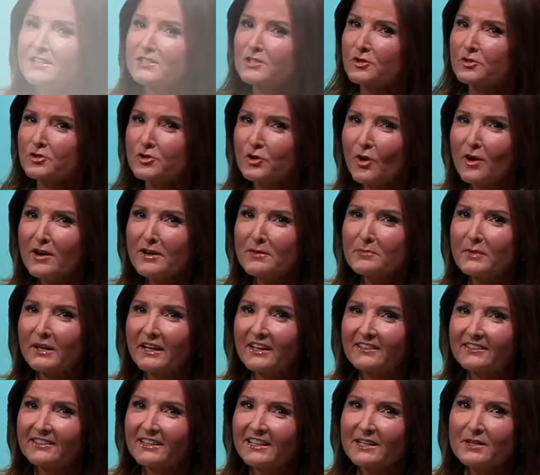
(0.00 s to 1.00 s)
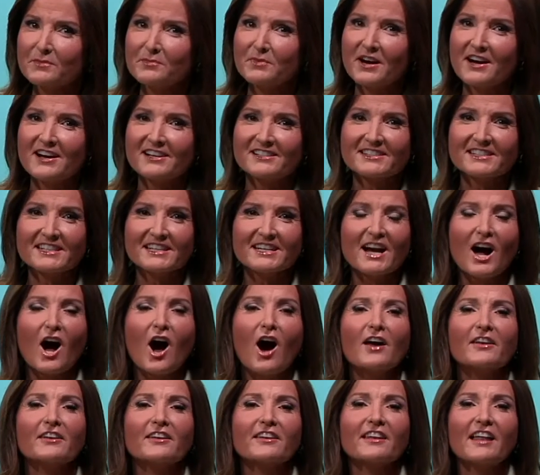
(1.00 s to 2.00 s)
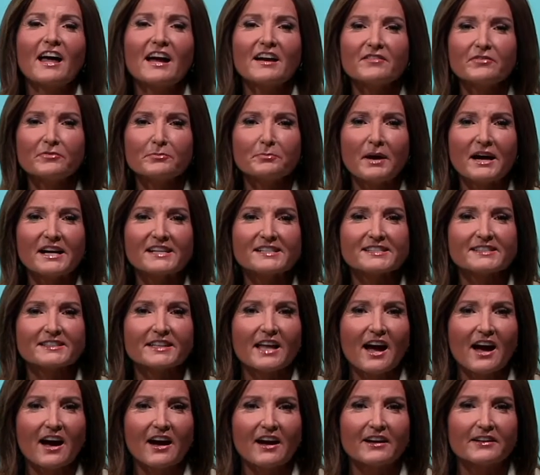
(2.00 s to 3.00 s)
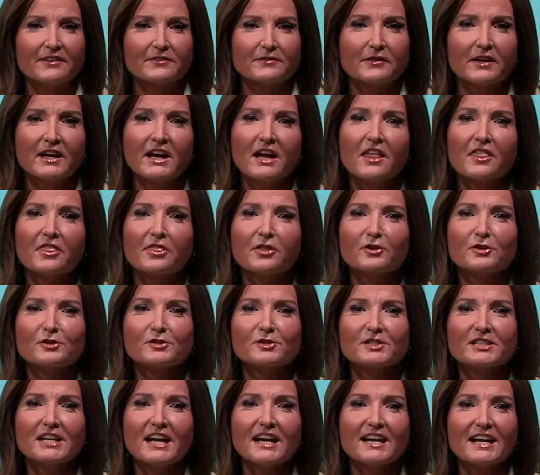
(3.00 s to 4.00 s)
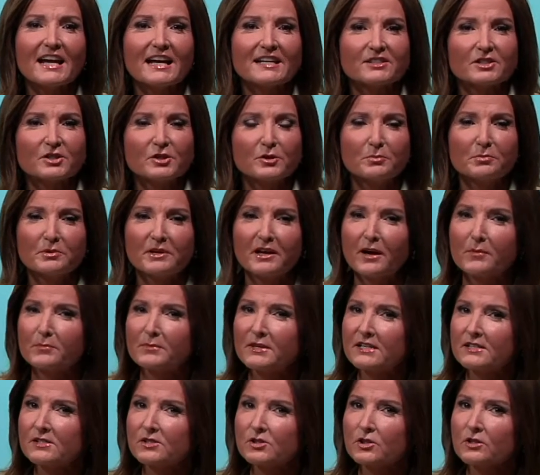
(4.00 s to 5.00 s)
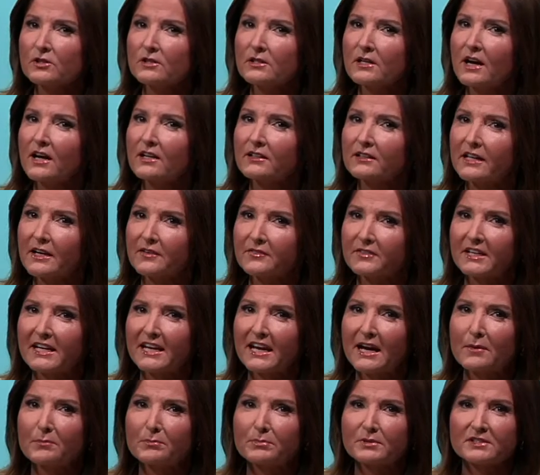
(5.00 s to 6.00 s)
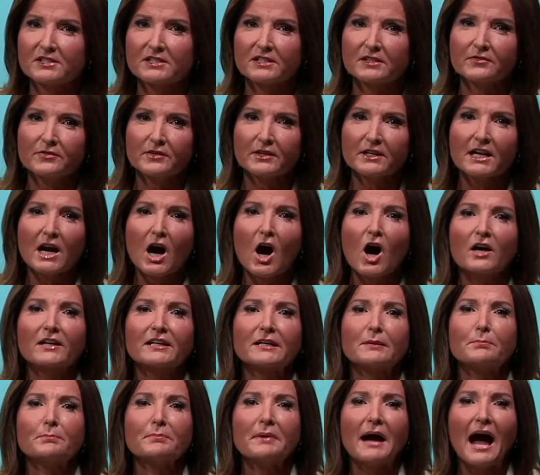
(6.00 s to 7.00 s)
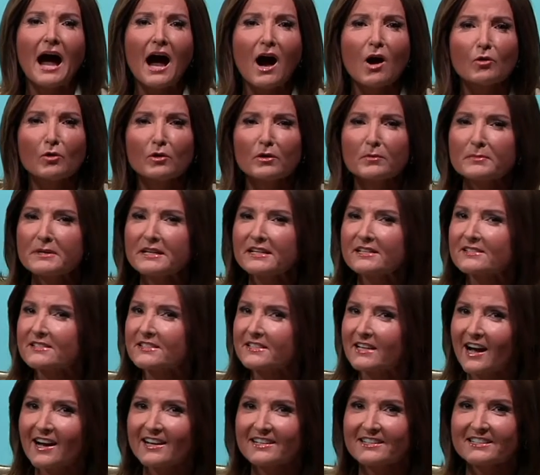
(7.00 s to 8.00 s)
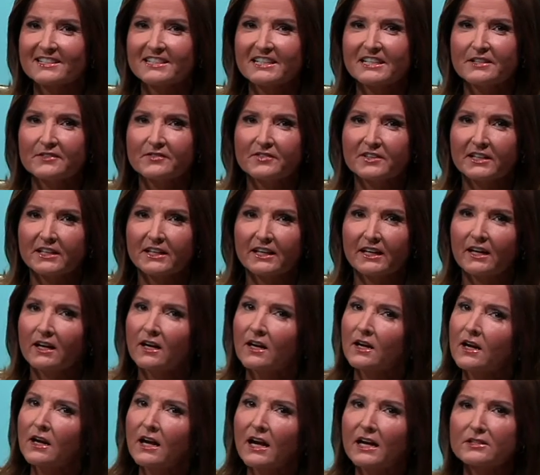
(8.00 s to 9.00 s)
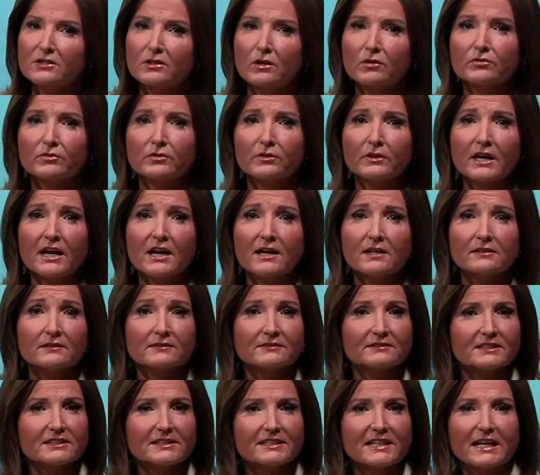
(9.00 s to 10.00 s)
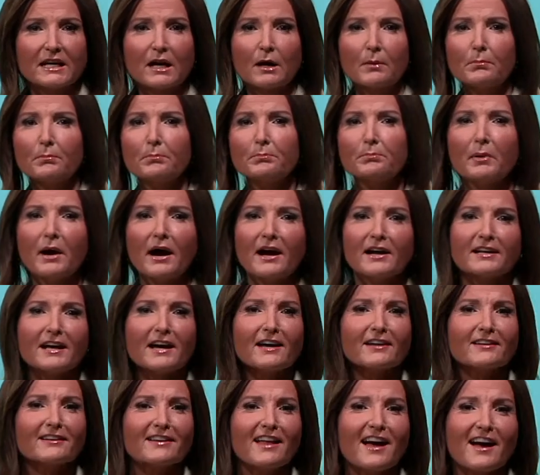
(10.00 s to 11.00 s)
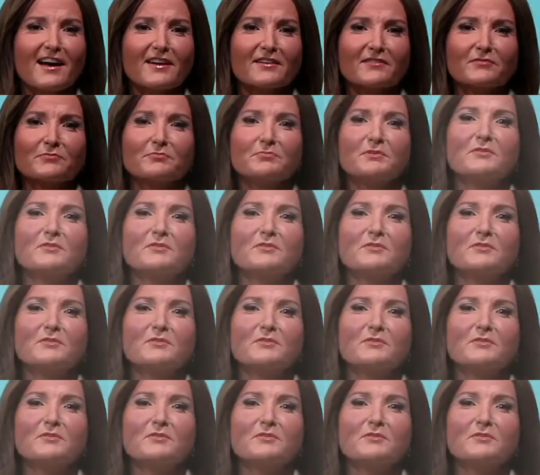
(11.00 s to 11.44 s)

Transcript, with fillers: So join me, Nina Boski, on Life Bites Live. Thursday at 2 p.m. Eastern, 11 a.m. Pacific on EmpowerMe.tv. And don't forget to take a bite out of life